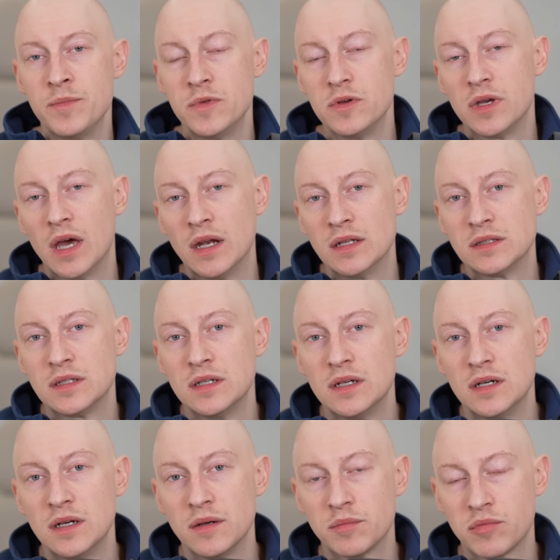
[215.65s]
you get
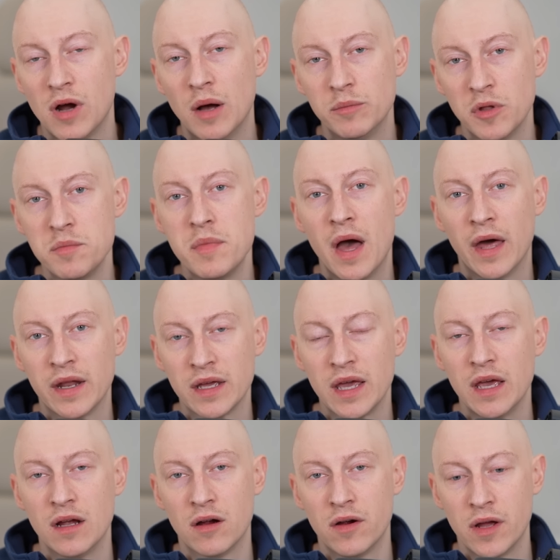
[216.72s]
into a problematic
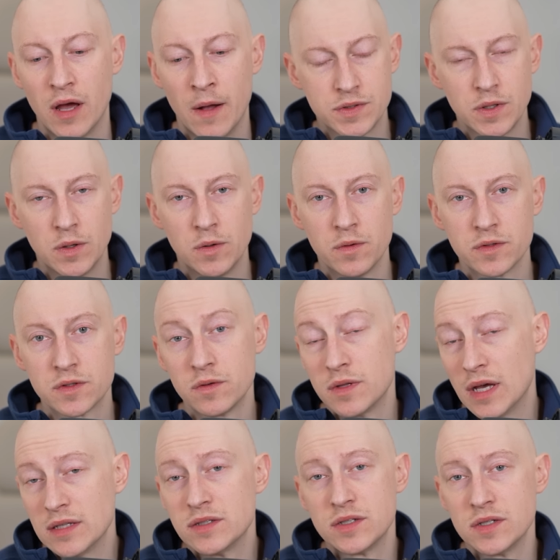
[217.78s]
area. So, so
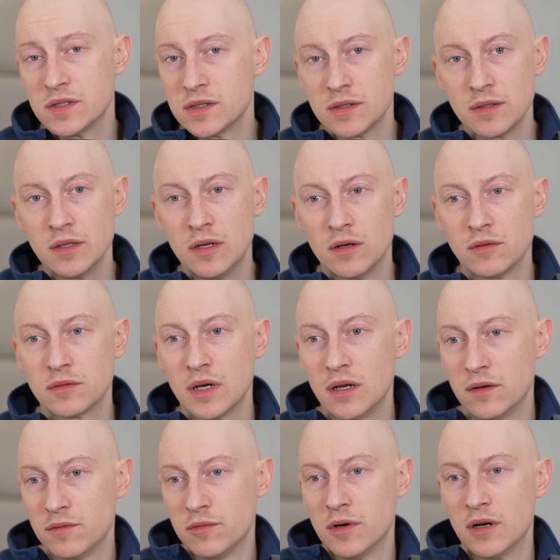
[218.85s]
that's just, you know, kind
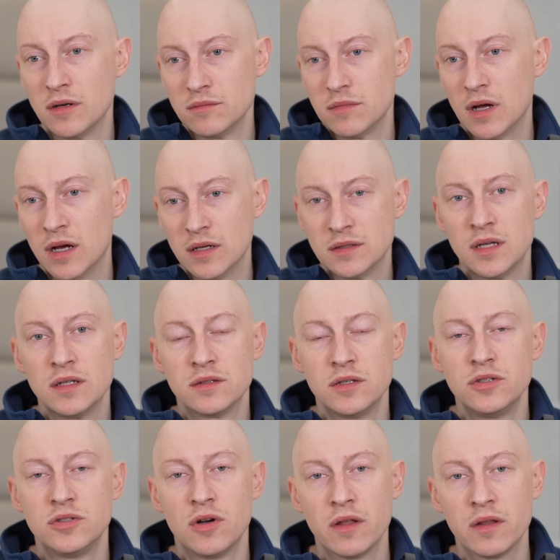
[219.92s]
of where I tend to
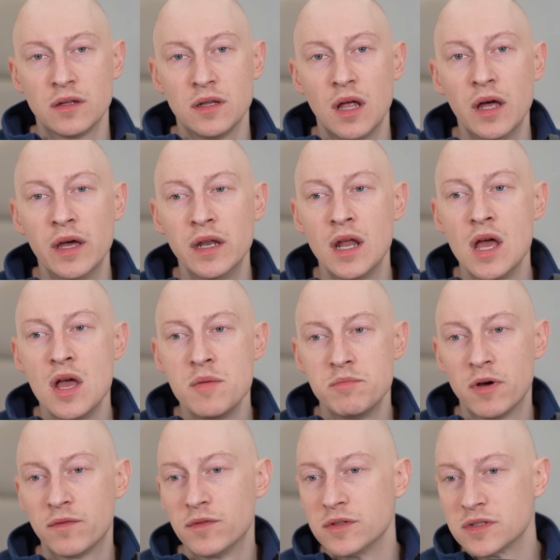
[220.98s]
draw the line.
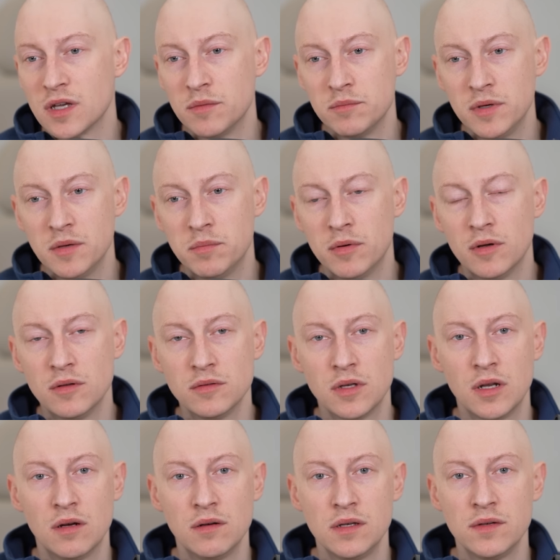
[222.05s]
But for some people, you
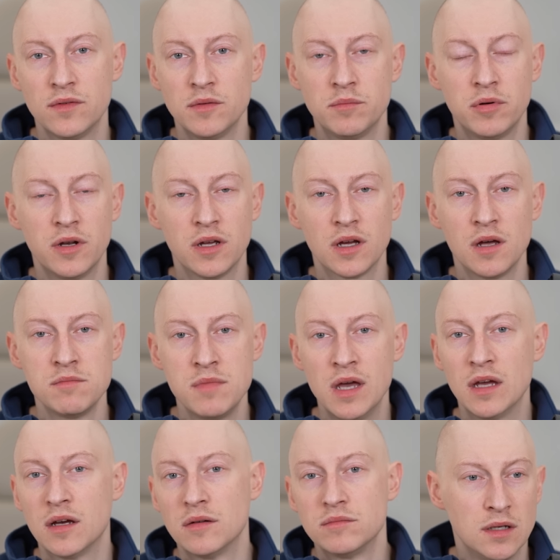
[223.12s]
know, even putting on
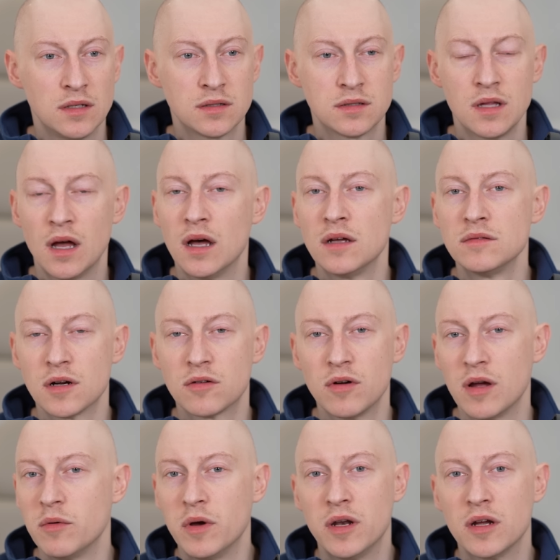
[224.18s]
makeup is not a
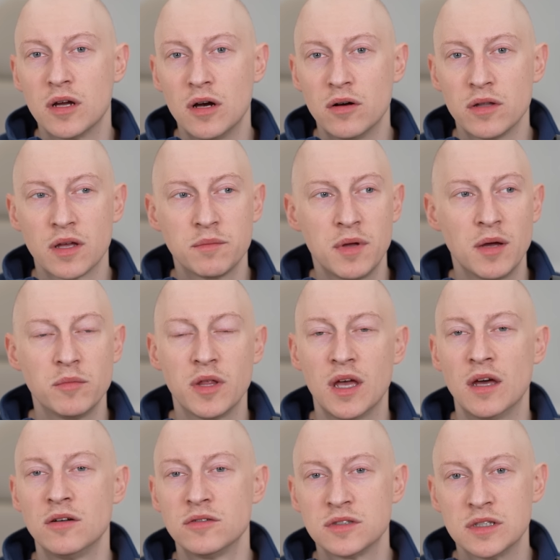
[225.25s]
great way to go. Like Pamela
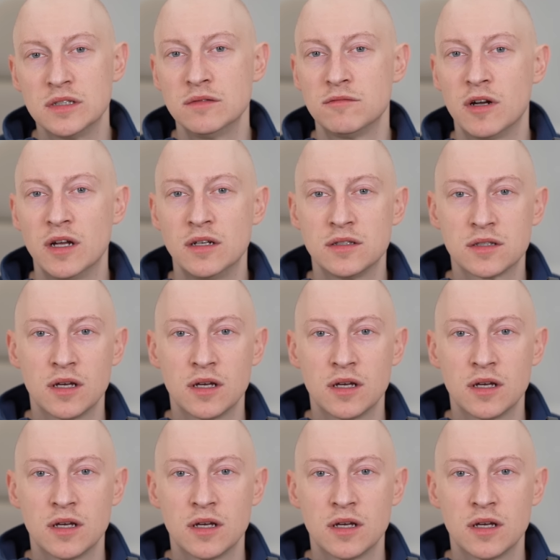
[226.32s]
Anderson, right, is